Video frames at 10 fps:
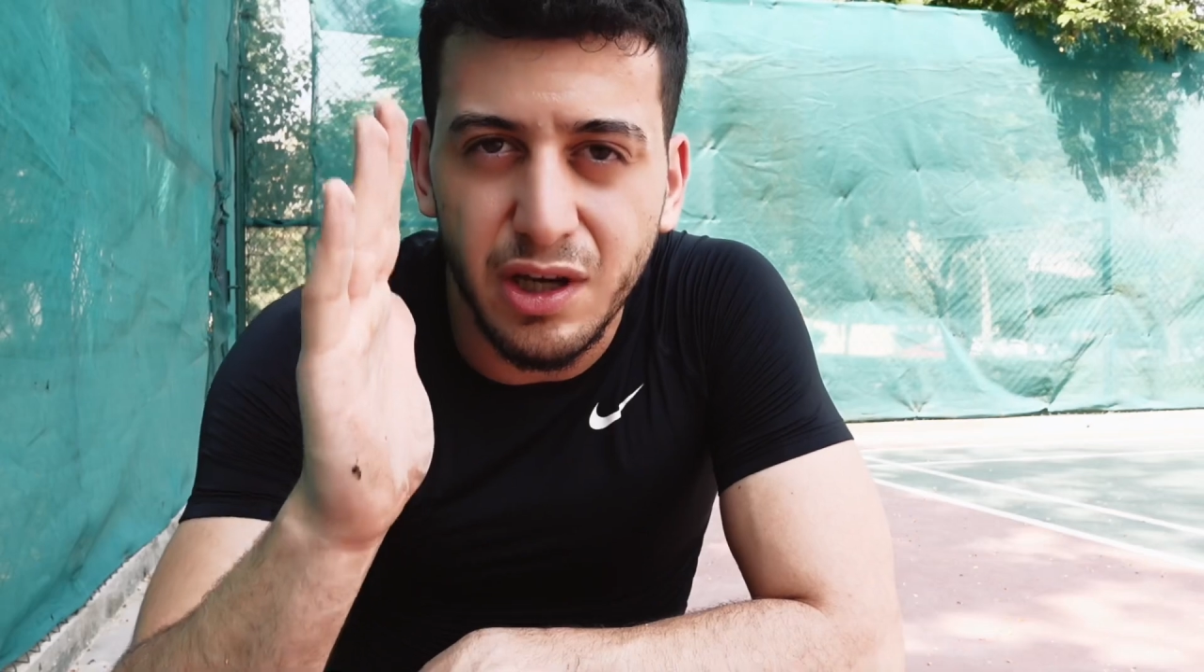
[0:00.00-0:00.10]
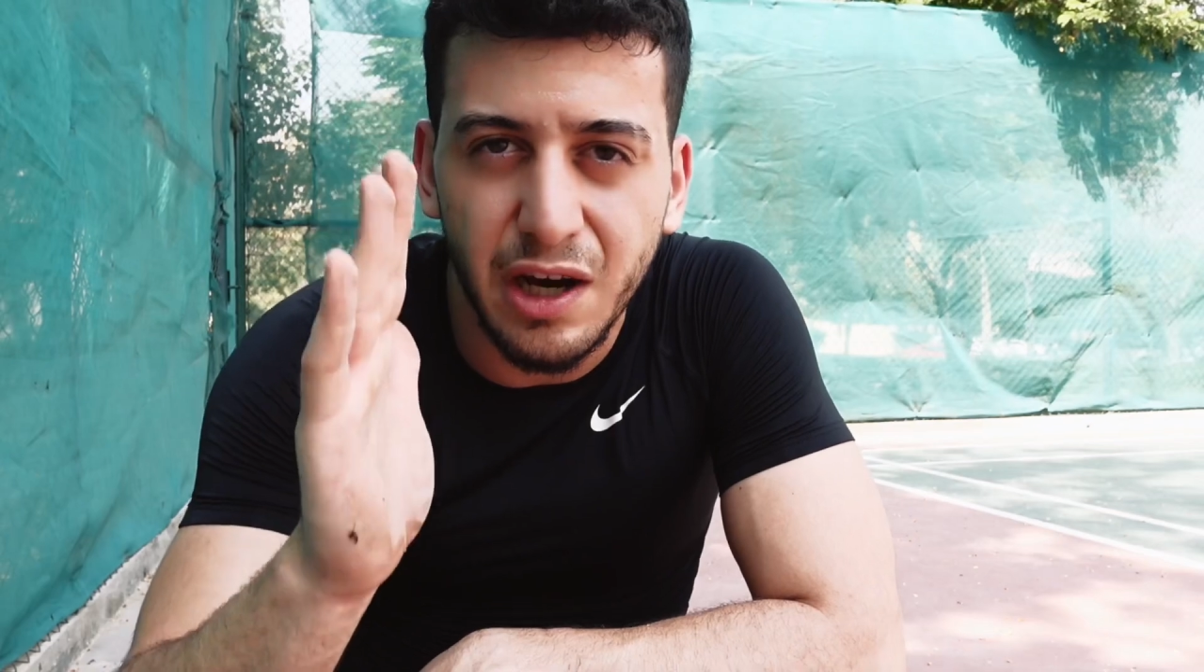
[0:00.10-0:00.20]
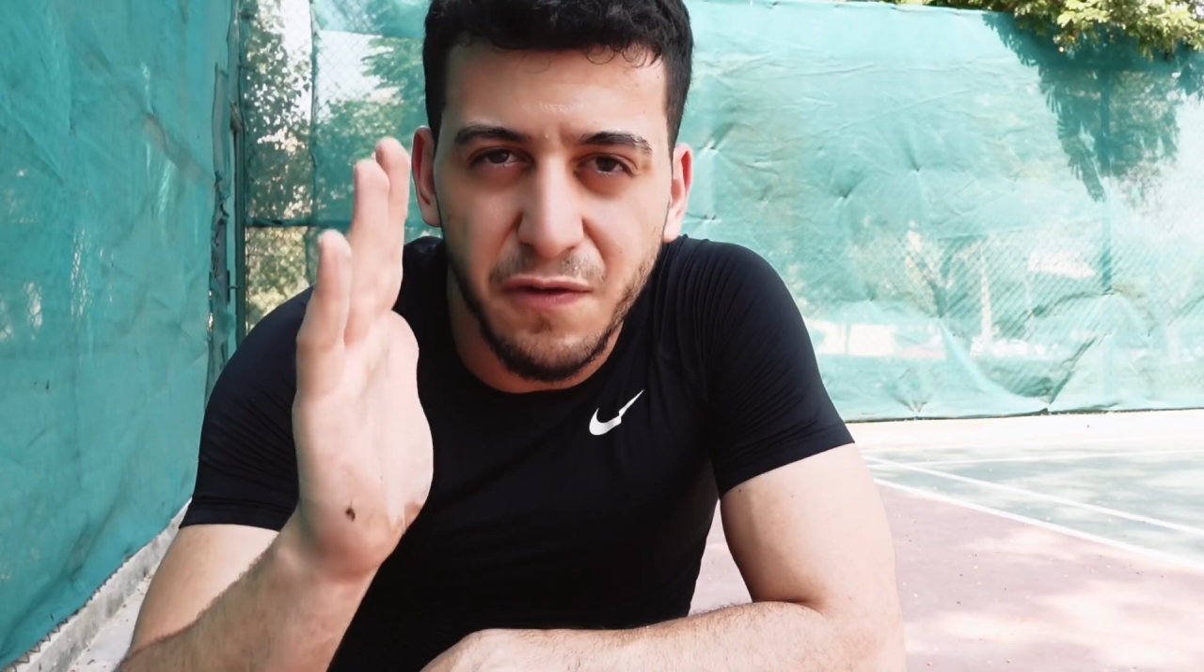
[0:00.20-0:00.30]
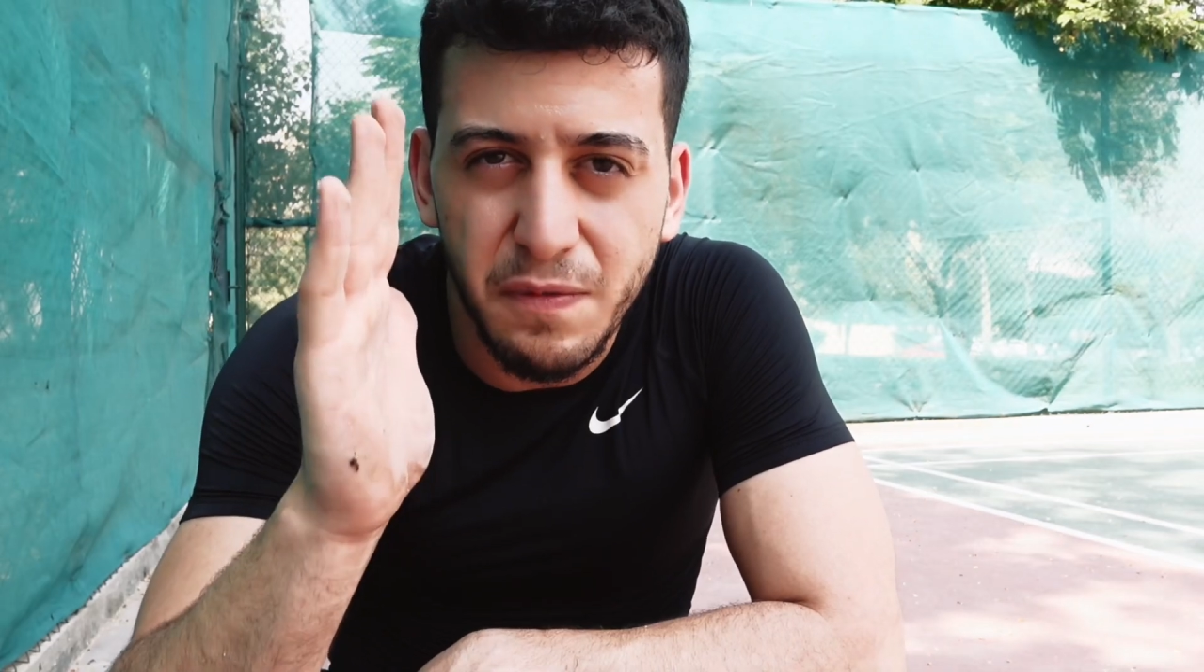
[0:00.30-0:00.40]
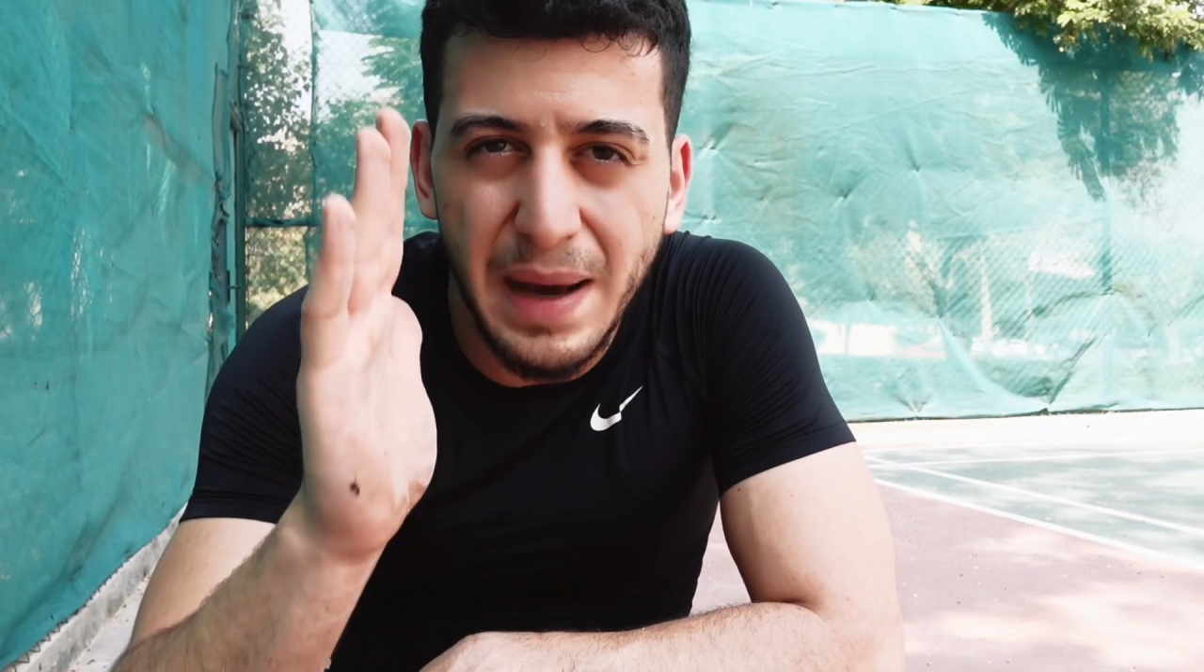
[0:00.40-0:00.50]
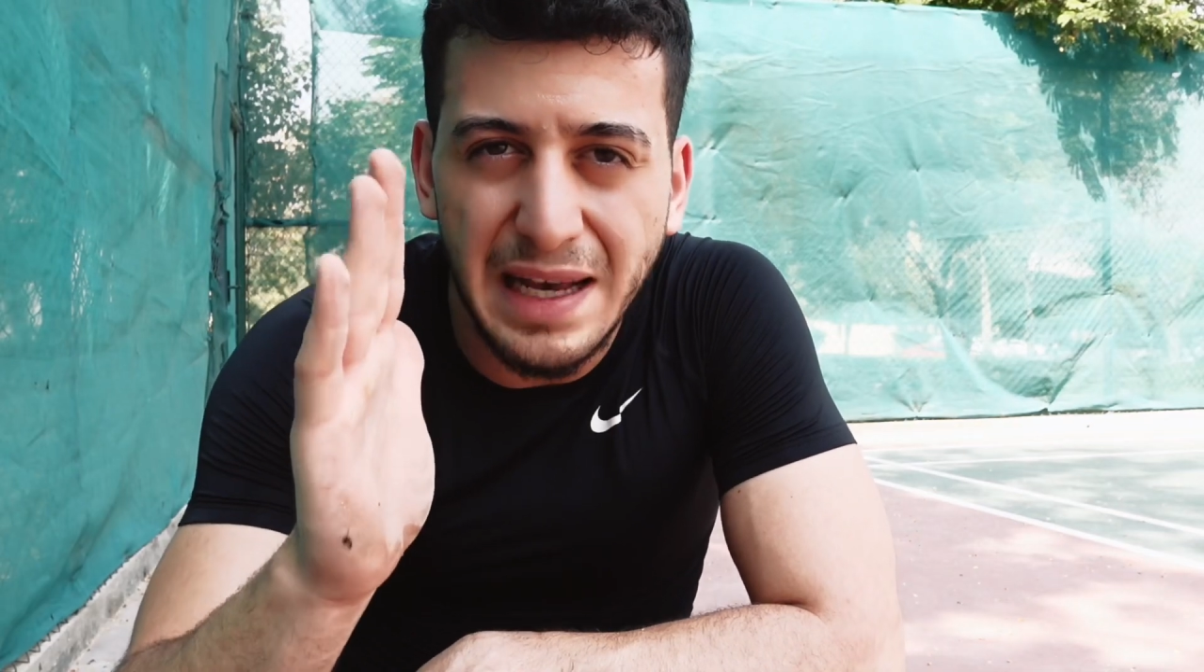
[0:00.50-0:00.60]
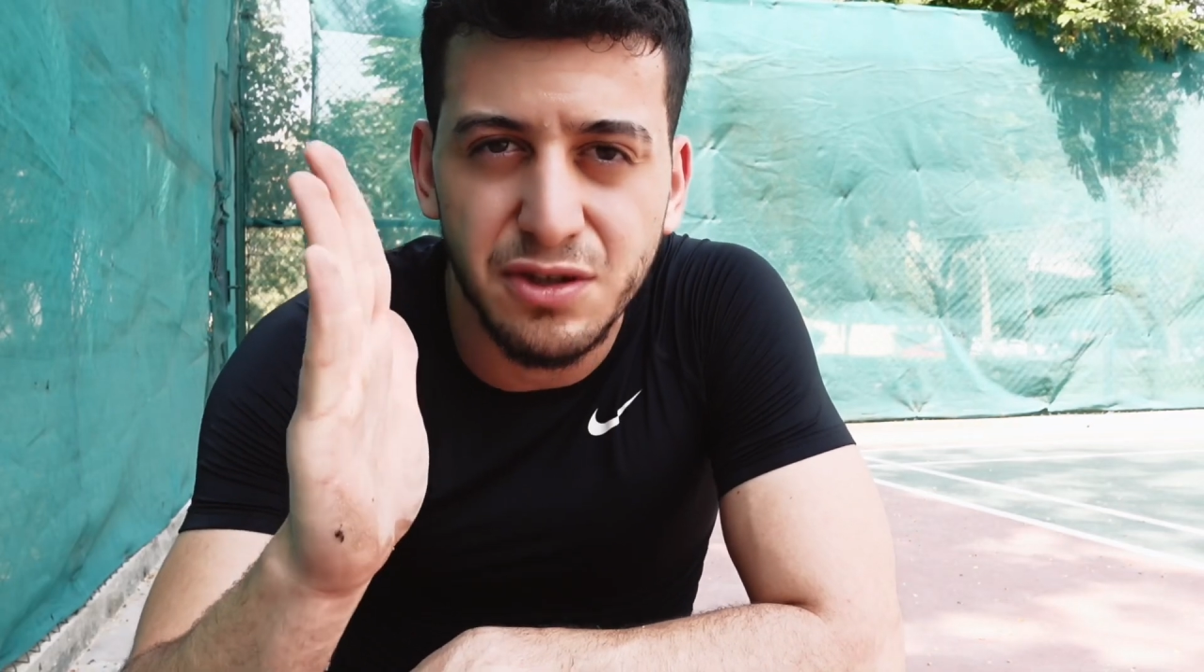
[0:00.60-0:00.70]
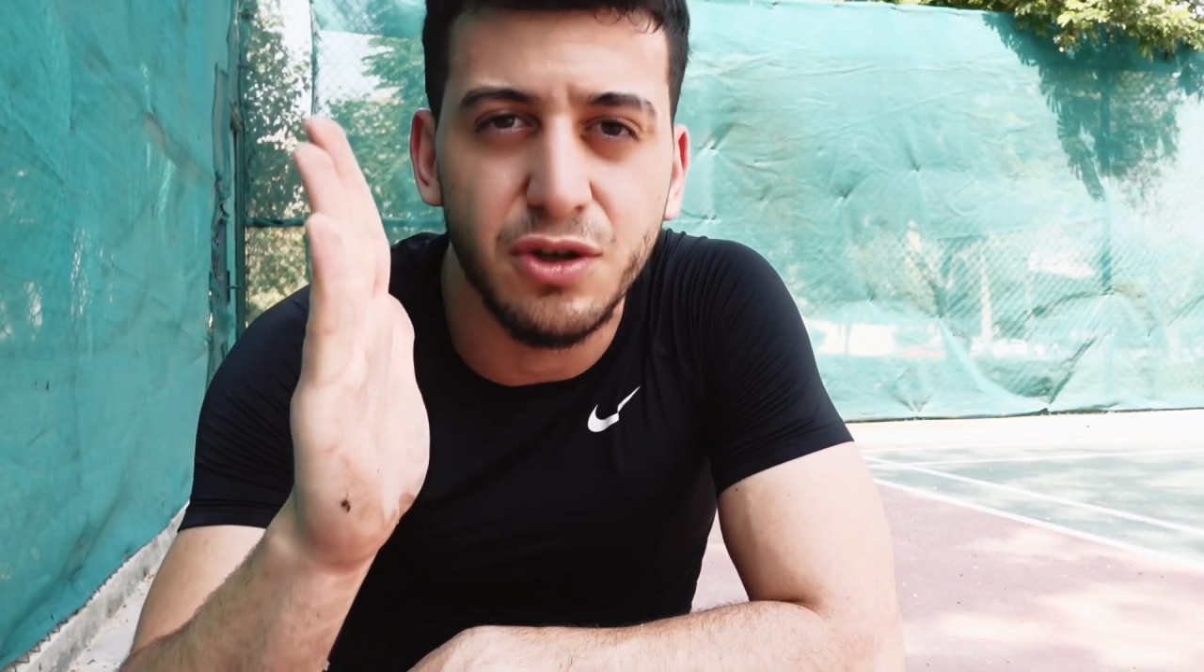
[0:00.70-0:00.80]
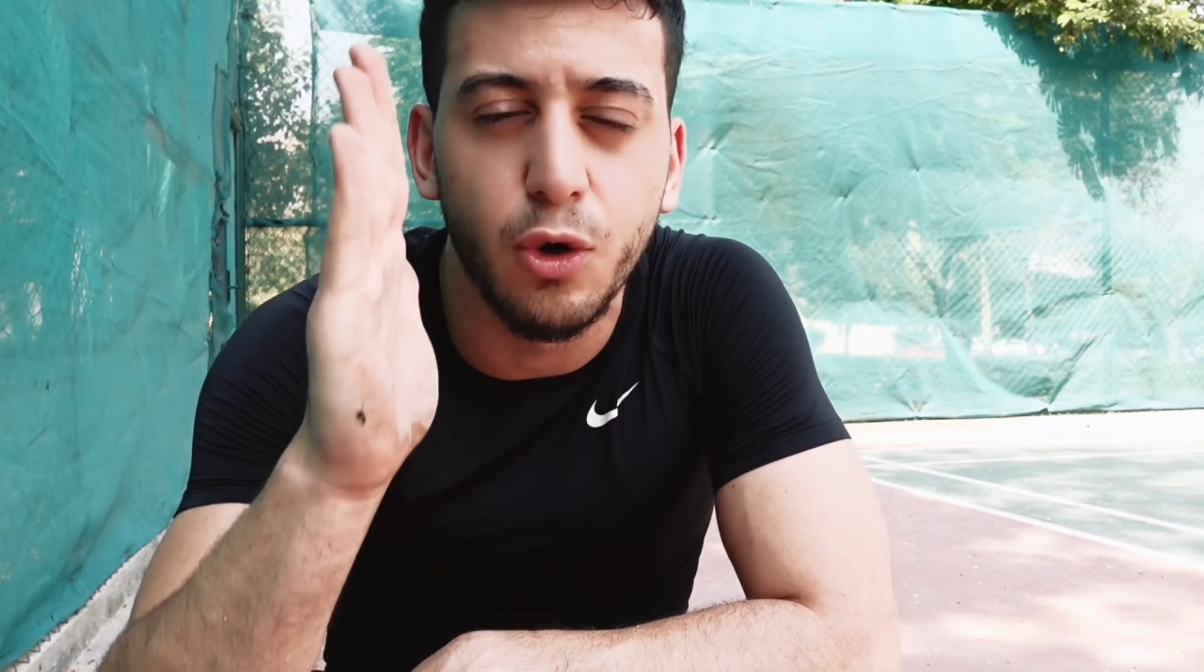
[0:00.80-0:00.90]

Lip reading: kind of master